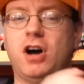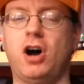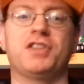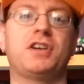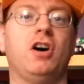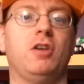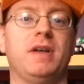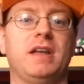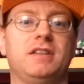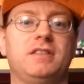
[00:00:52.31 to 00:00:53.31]
on the
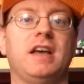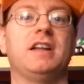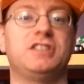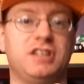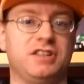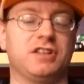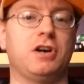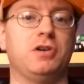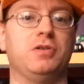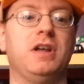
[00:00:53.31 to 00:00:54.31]
comment that is getting the
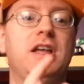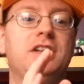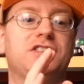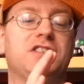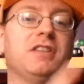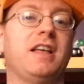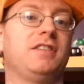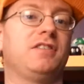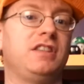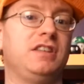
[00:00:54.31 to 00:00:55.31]
code just to
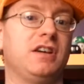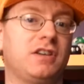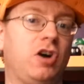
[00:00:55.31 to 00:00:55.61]
let the uh,